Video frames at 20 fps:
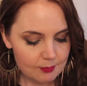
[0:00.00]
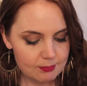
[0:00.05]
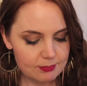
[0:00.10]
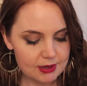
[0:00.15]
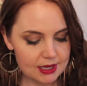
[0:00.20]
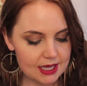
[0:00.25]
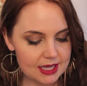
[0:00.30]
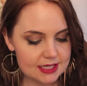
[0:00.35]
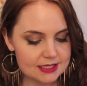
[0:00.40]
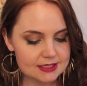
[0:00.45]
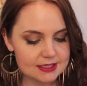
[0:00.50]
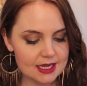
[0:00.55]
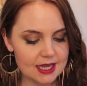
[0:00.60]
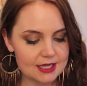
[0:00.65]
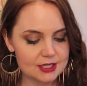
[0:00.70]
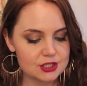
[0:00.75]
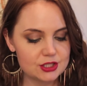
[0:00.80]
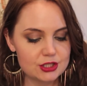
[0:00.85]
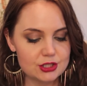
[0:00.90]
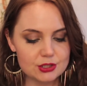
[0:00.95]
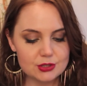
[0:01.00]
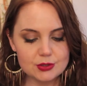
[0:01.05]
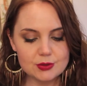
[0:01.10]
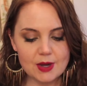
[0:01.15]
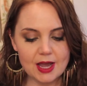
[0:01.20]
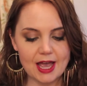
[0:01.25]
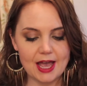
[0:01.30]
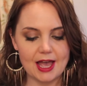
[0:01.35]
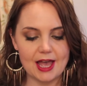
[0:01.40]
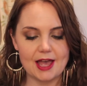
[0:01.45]
but I do
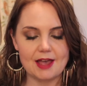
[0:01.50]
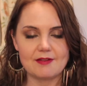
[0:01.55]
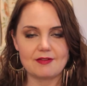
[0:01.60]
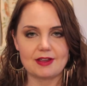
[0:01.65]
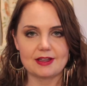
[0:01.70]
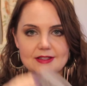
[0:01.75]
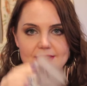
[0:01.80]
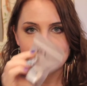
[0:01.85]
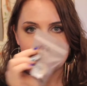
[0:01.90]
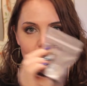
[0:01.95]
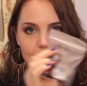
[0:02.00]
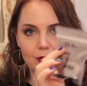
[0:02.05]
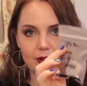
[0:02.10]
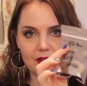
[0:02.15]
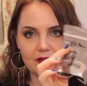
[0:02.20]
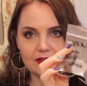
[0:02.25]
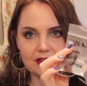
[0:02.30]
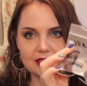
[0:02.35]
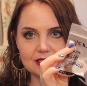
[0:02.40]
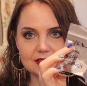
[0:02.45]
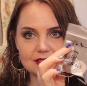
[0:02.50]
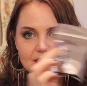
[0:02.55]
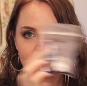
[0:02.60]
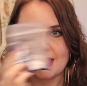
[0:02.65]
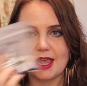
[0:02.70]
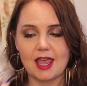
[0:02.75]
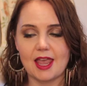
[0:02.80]
have a sample of it,